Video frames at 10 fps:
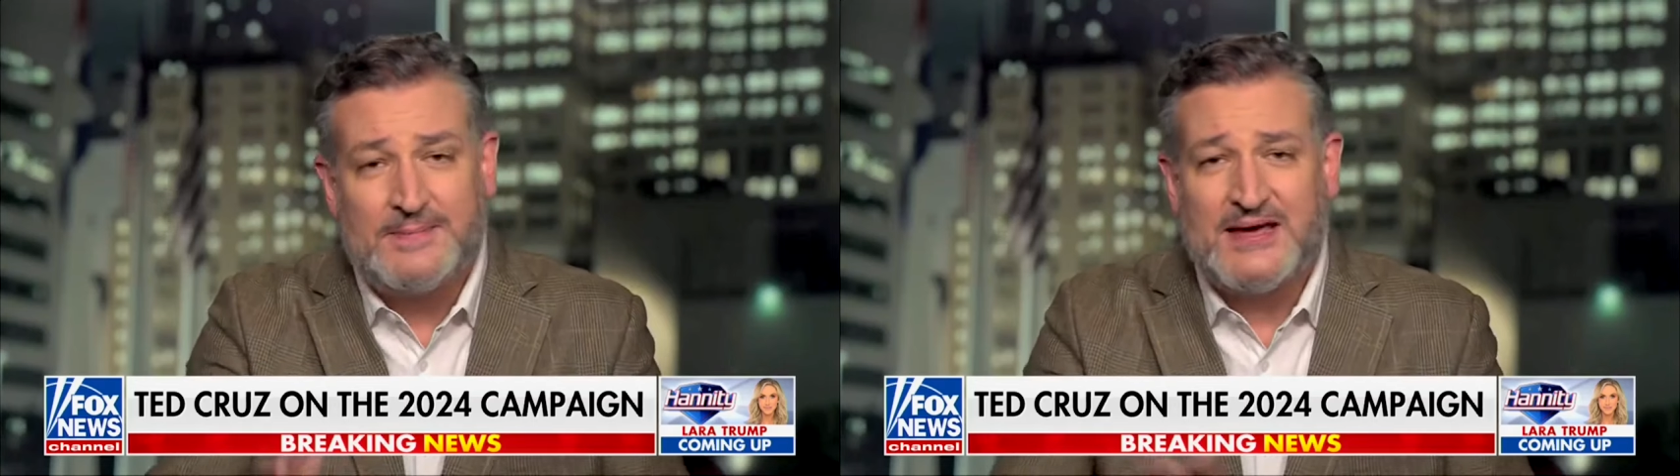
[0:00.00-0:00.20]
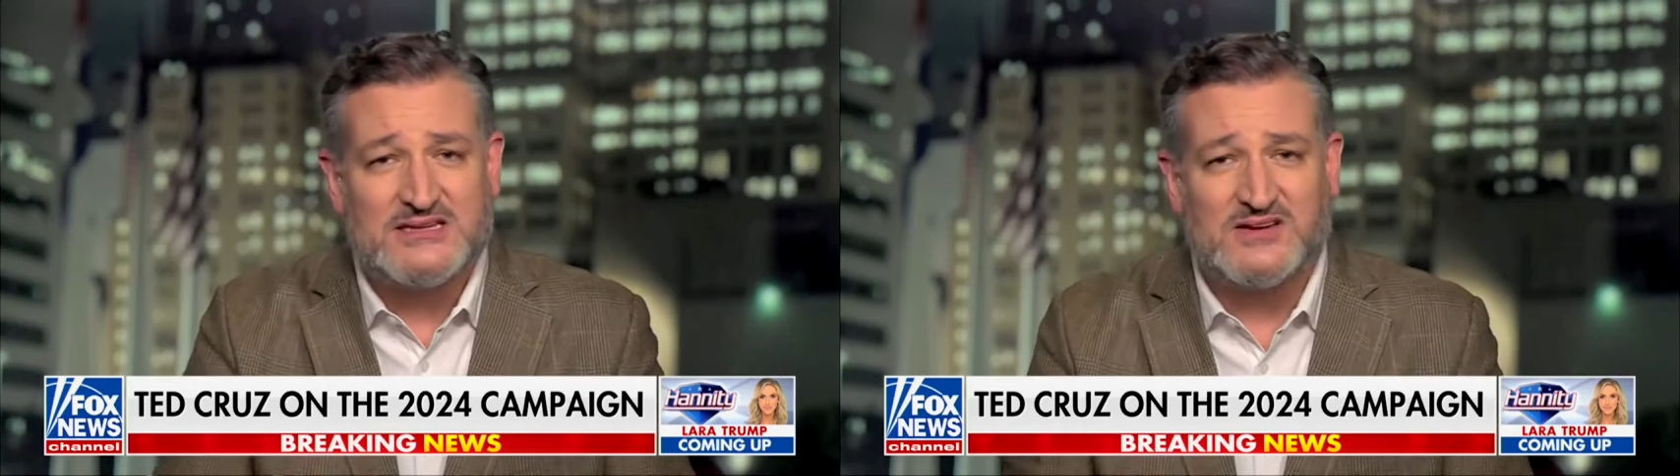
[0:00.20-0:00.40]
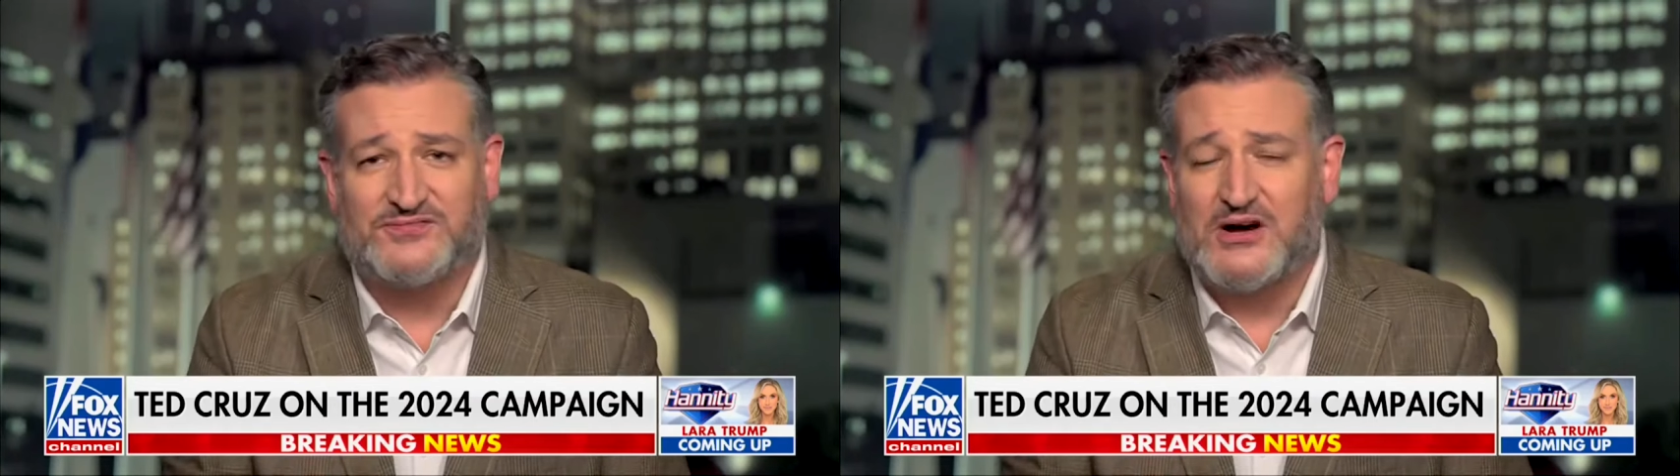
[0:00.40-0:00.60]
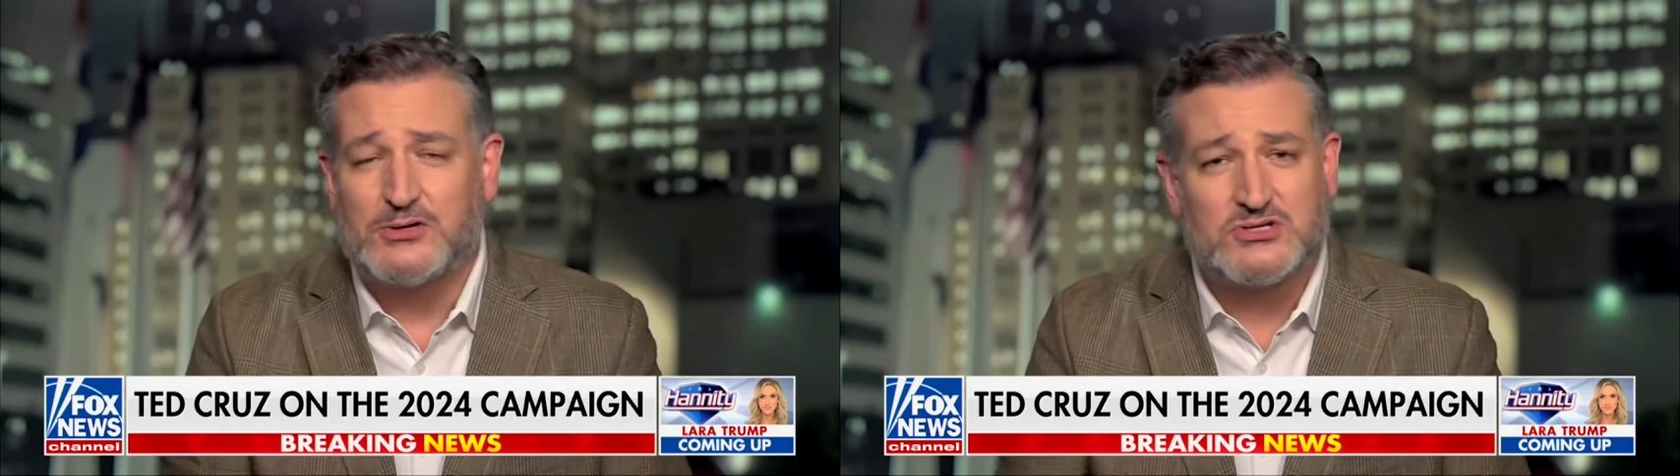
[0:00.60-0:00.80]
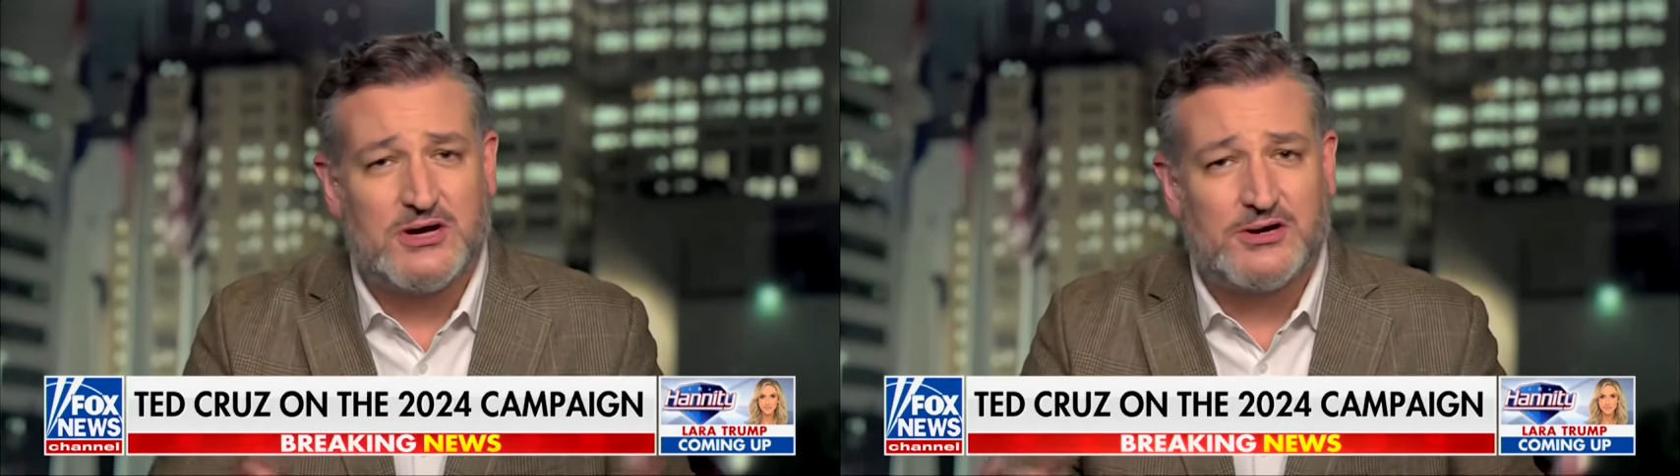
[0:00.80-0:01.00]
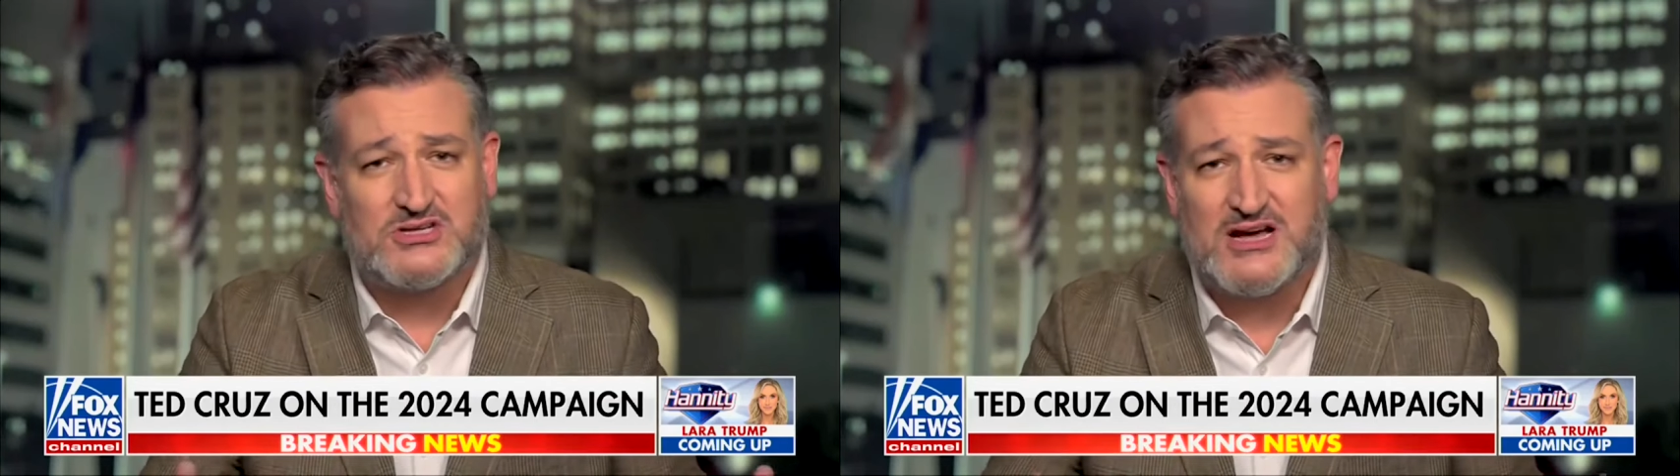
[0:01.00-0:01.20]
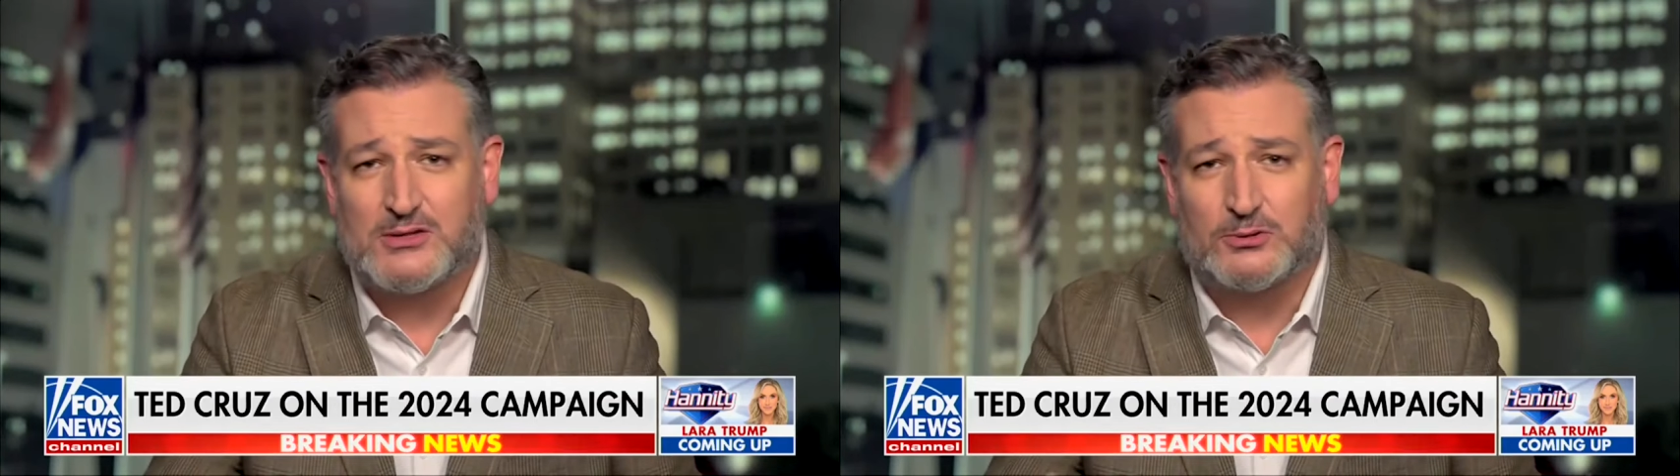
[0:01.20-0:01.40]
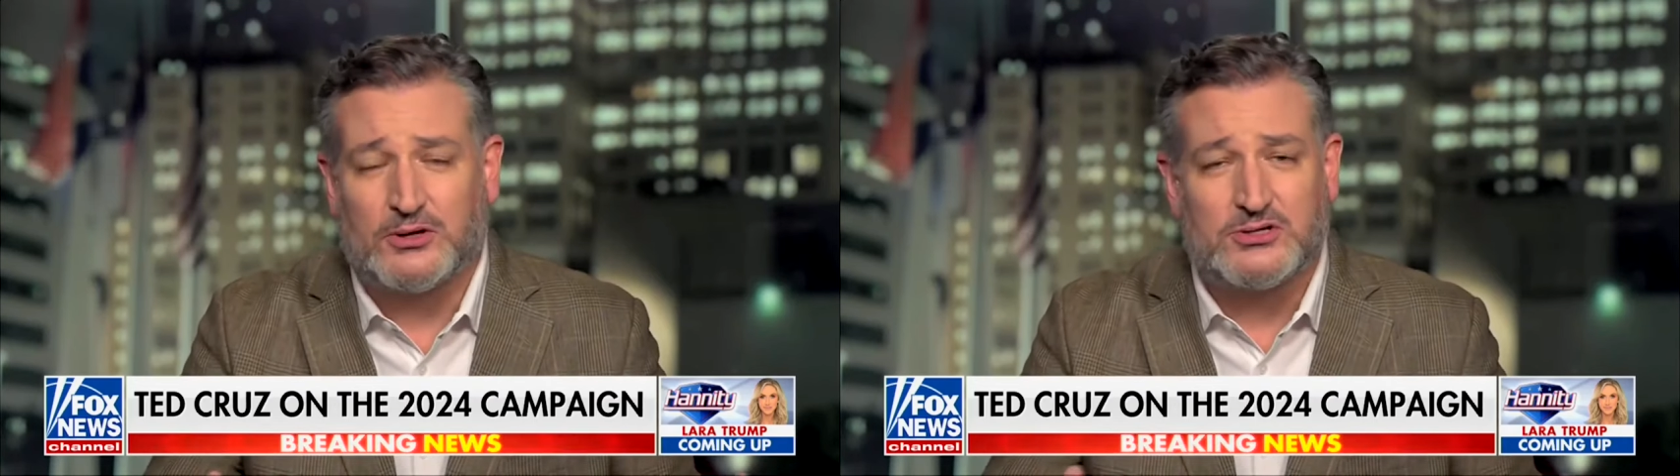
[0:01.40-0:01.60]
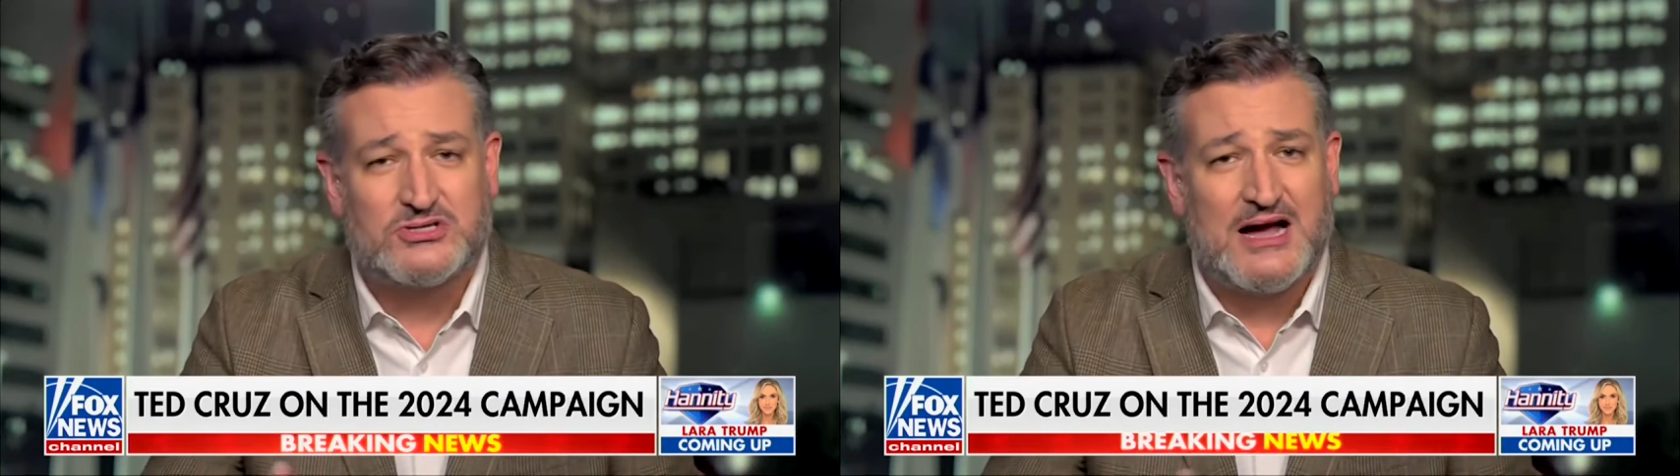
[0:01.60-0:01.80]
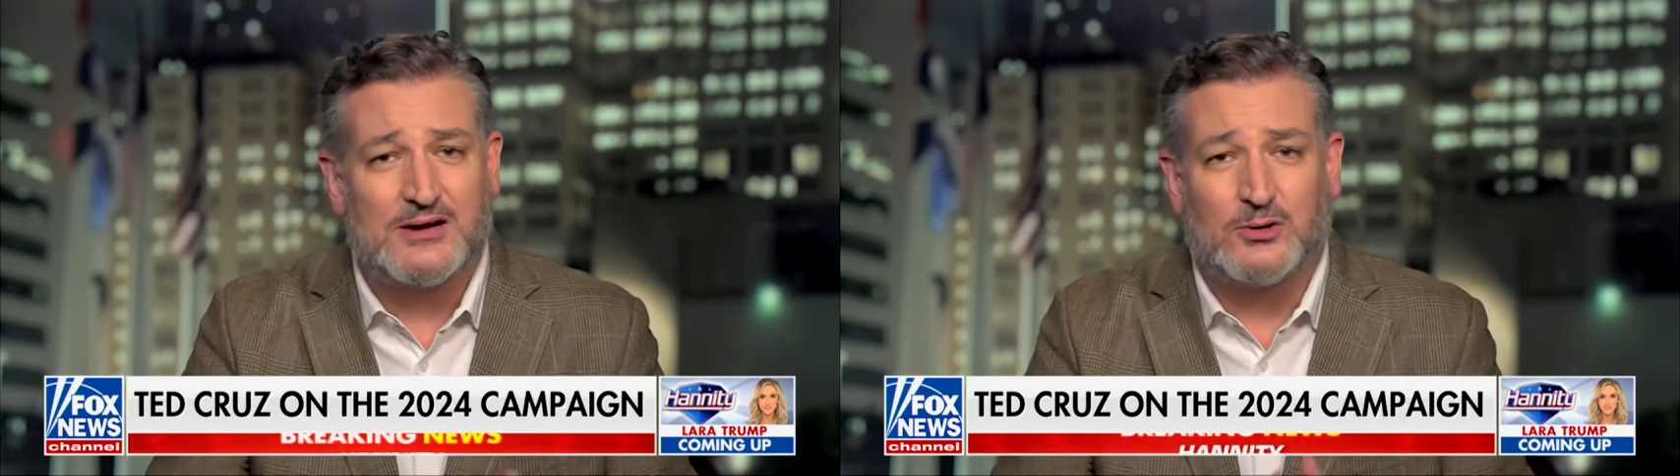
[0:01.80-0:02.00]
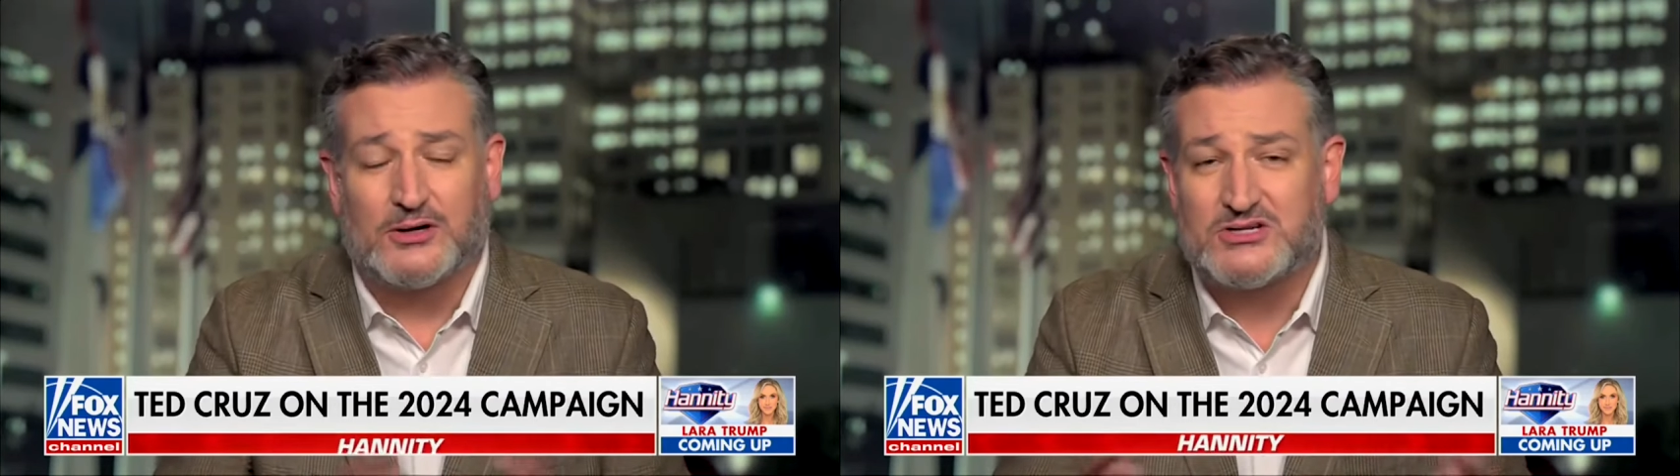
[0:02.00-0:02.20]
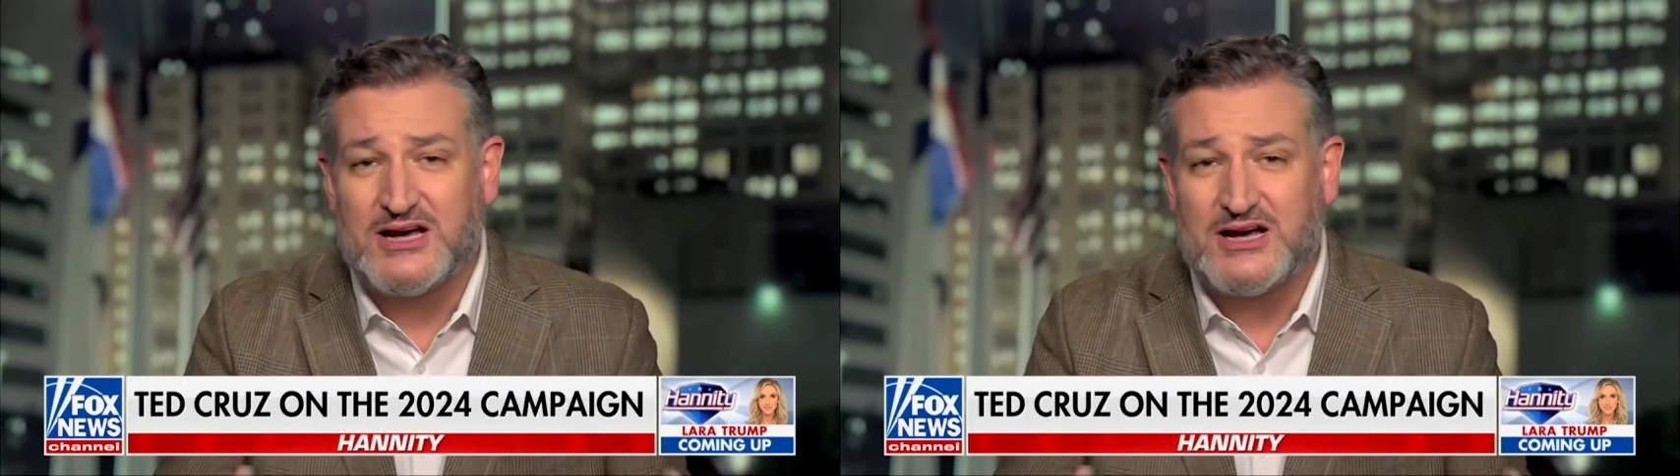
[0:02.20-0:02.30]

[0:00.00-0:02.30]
is if folks go to tedcruz.org,